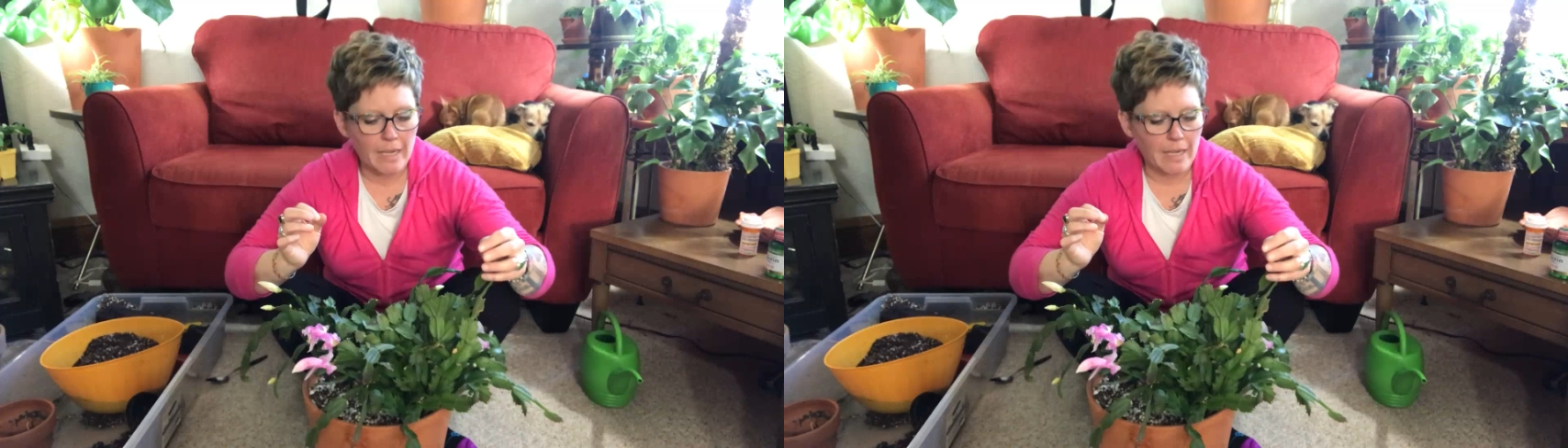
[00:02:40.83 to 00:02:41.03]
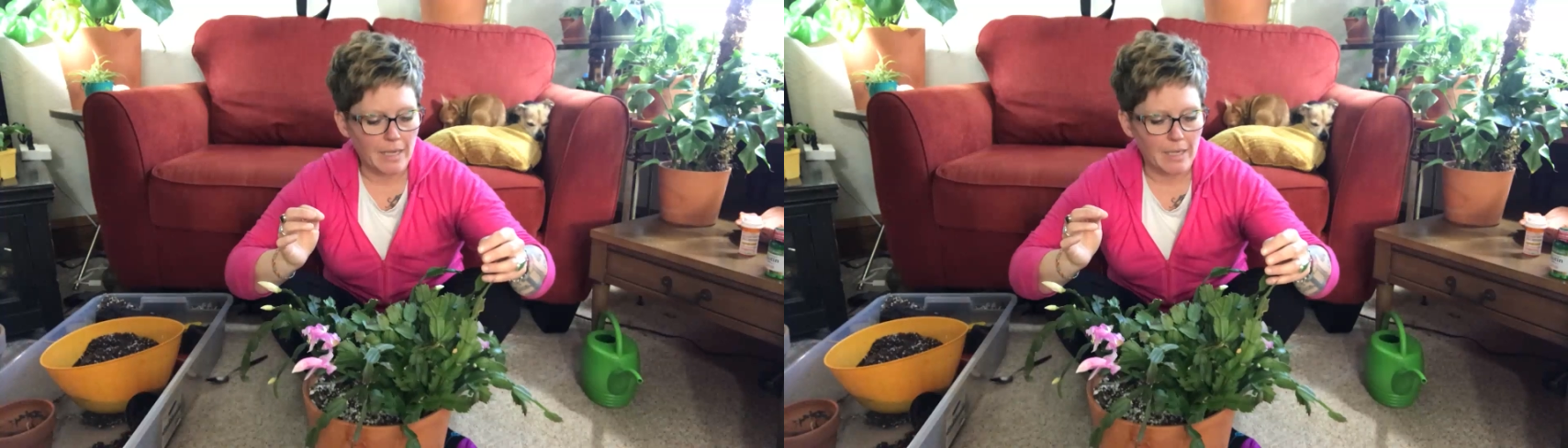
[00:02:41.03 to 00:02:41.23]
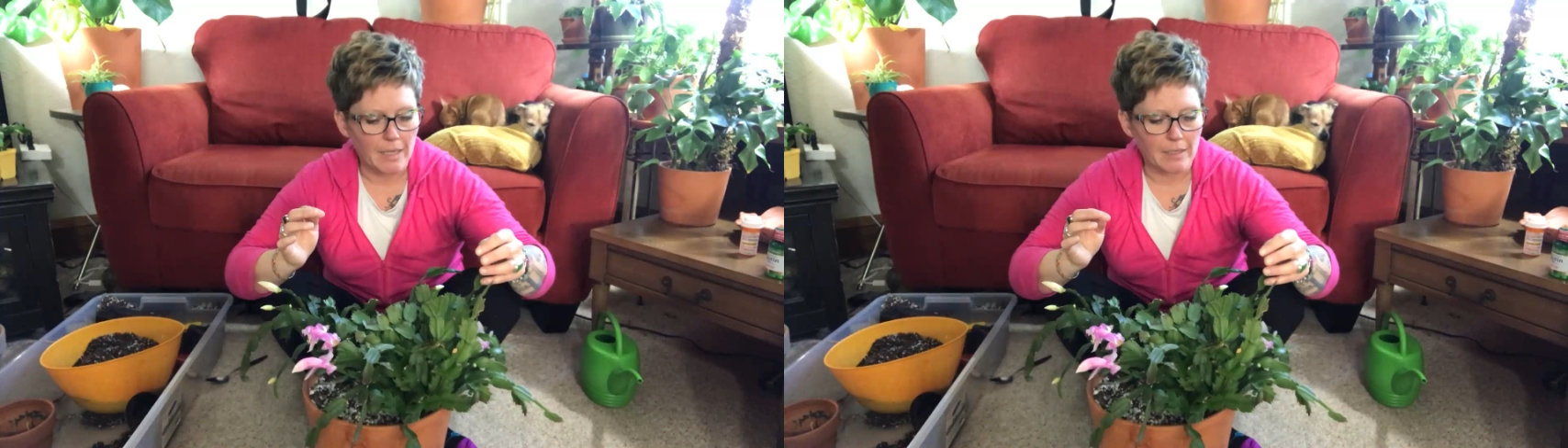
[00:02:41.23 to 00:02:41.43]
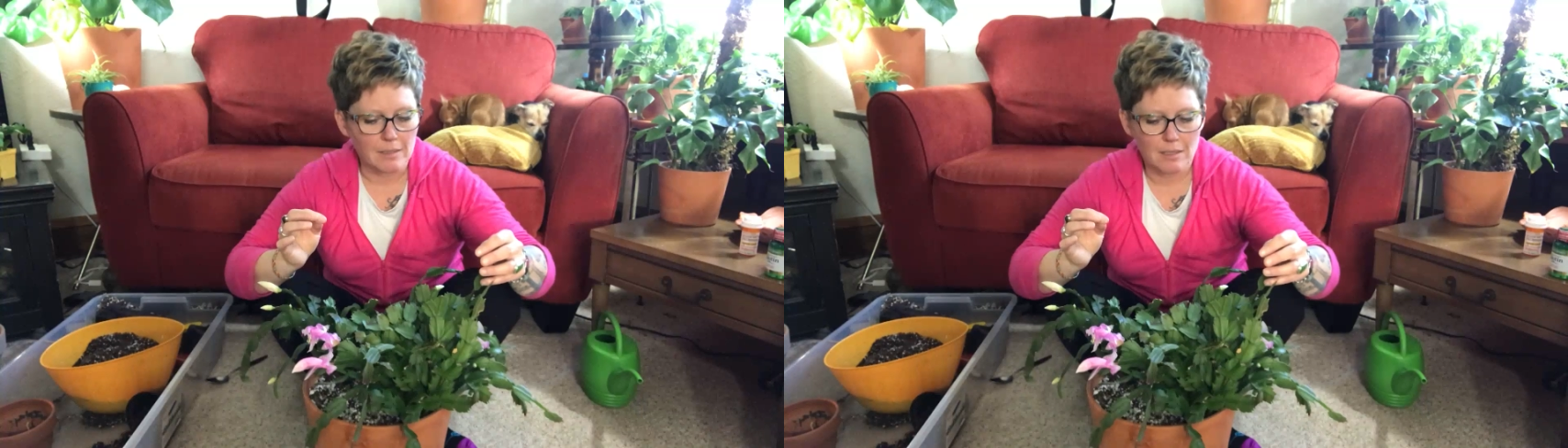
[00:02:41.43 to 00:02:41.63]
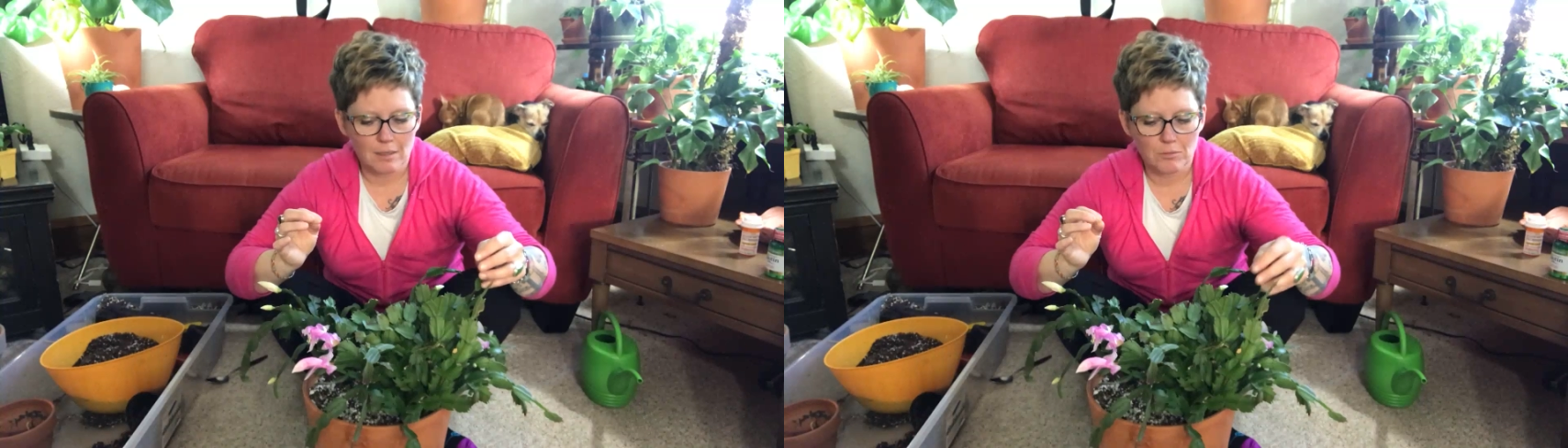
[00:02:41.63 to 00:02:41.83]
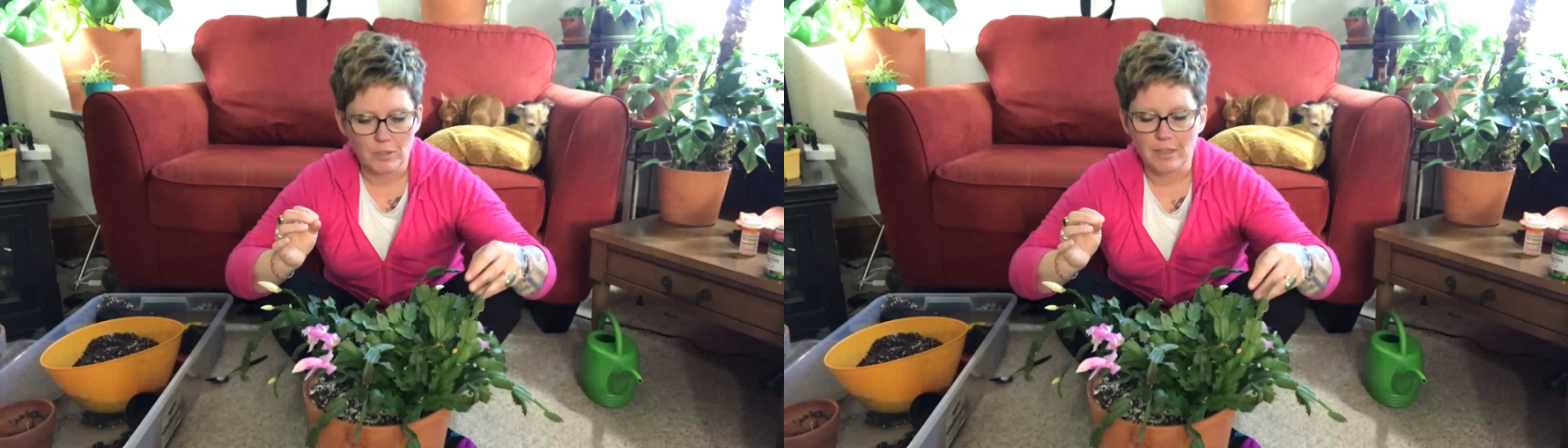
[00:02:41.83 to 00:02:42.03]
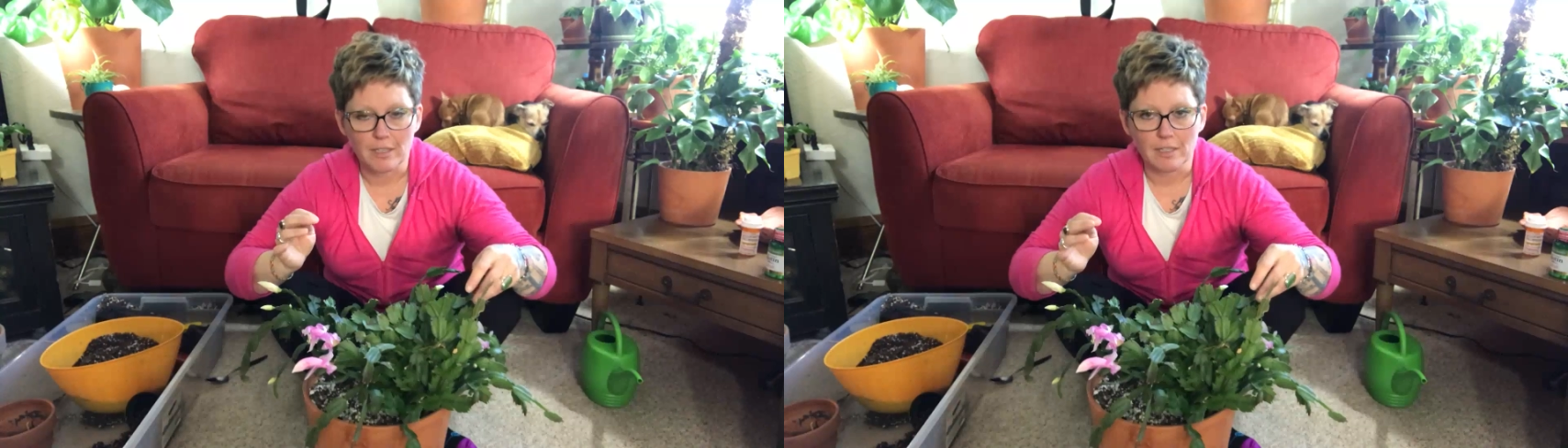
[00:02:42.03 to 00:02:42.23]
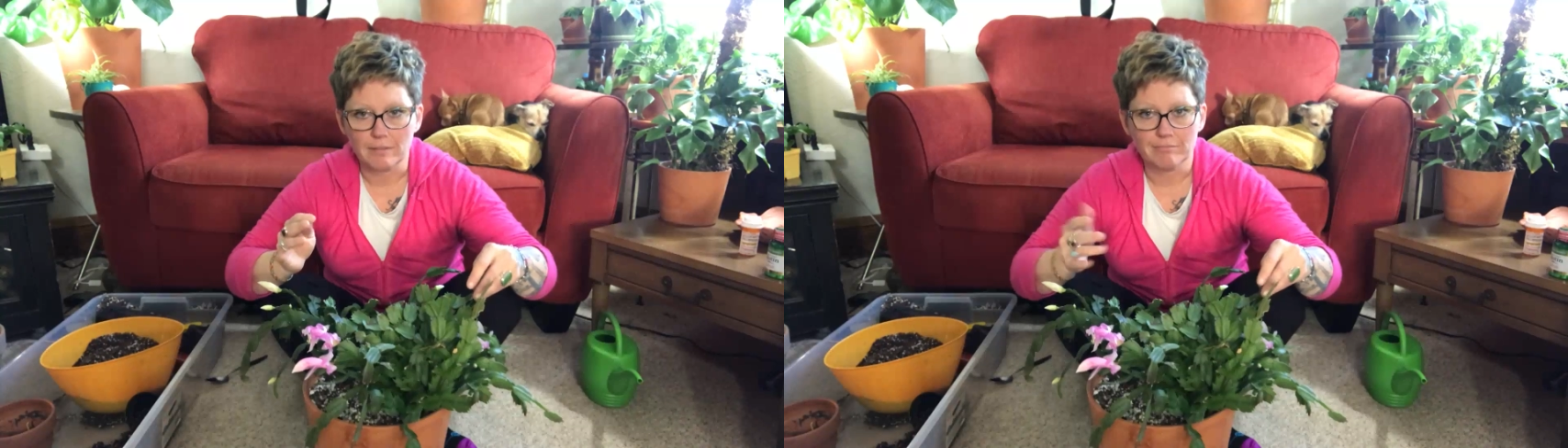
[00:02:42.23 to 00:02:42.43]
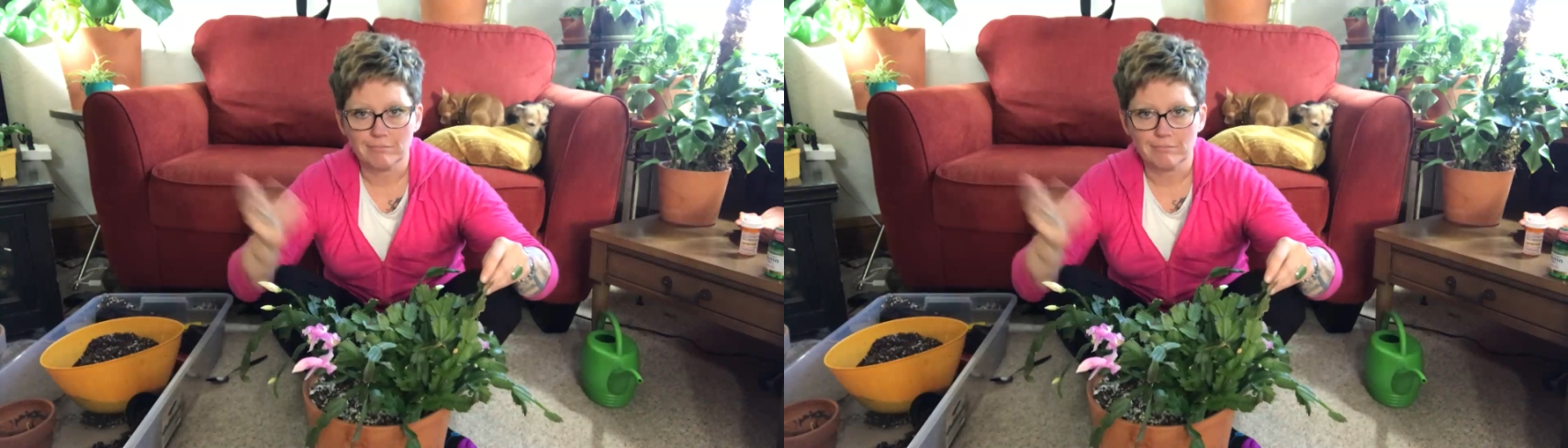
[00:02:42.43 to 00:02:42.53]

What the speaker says: and within